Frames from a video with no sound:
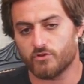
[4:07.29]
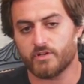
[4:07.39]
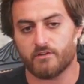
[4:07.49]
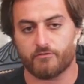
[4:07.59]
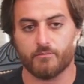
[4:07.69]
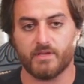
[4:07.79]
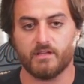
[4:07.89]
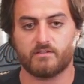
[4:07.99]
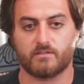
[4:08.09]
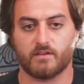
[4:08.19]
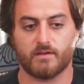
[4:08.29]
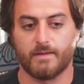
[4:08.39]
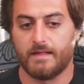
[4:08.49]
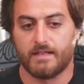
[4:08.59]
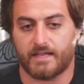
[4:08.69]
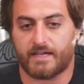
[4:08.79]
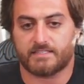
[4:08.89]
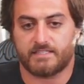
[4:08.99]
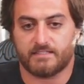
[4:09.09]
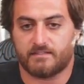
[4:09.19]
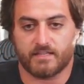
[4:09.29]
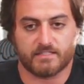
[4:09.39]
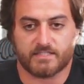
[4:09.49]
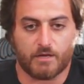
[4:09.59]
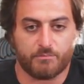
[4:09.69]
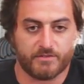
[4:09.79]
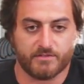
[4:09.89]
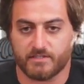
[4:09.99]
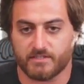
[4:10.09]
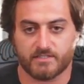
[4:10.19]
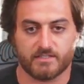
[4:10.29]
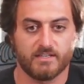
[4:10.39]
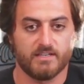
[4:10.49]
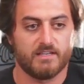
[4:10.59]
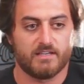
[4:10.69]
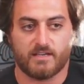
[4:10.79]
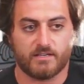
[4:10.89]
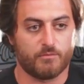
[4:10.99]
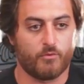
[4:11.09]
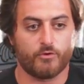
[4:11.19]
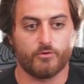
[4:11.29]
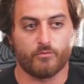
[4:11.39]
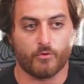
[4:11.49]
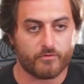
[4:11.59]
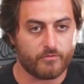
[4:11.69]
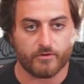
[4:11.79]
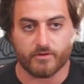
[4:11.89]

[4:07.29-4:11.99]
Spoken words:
So yeah, for me it's like I said, things happen, and the more you work